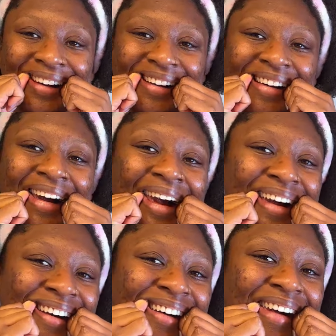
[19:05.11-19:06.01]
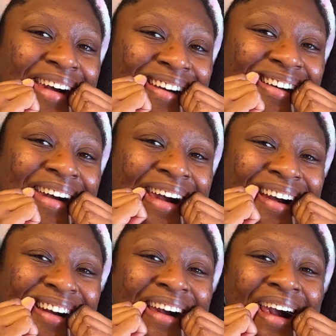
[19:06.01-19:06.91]
And I
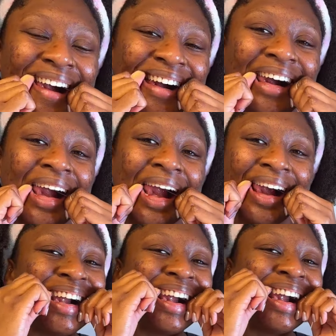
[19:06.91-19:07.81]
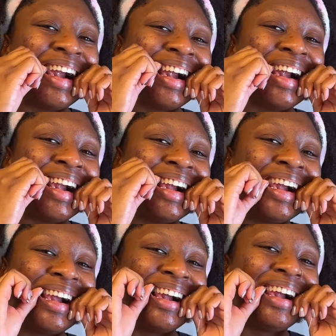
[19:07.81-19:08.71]
really concentrate on my
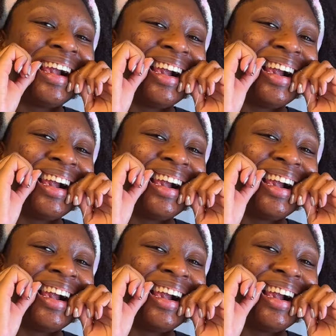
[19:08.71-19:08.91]
back